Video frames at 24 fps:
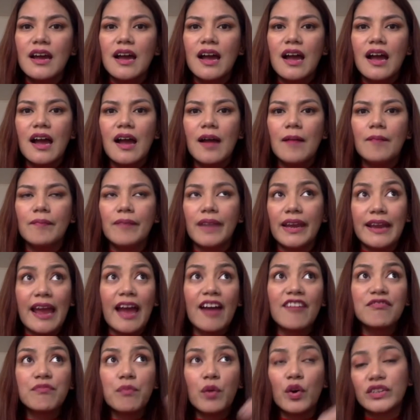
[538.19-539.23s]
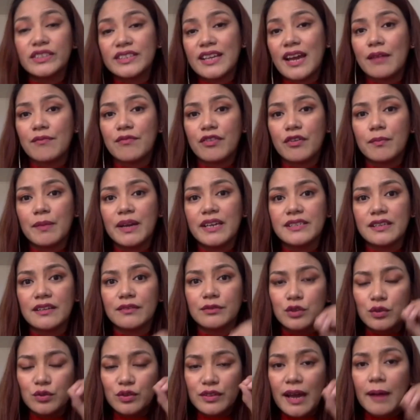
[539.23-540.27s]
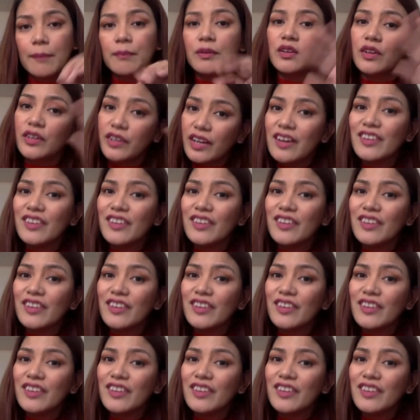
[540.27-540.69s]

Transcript: and have more time for myself to dabble